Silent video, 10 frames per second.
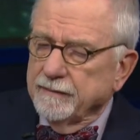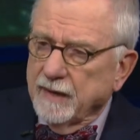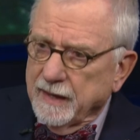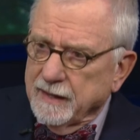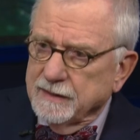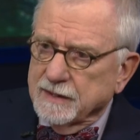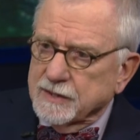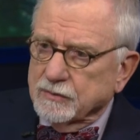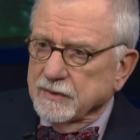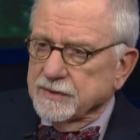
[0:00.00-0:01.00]
my
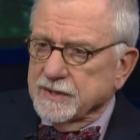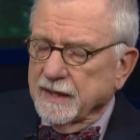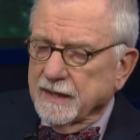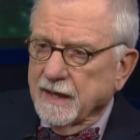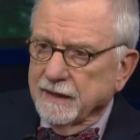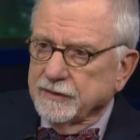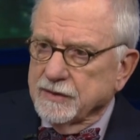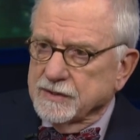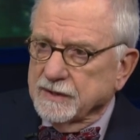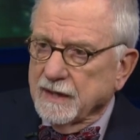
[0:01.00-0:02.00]
industrial
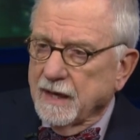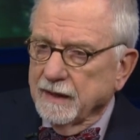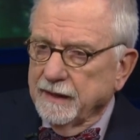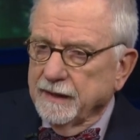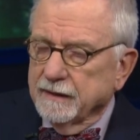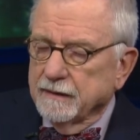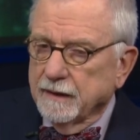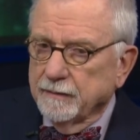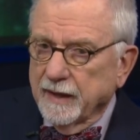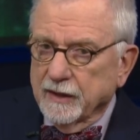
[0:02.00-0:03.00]
psychologist colleague,
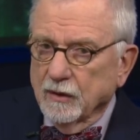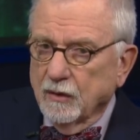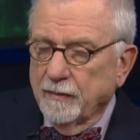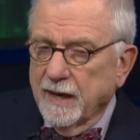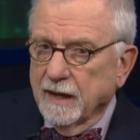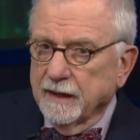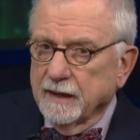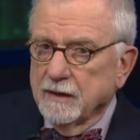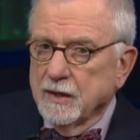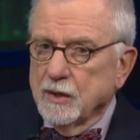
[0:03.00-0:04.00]
uh, Michael O'Malley,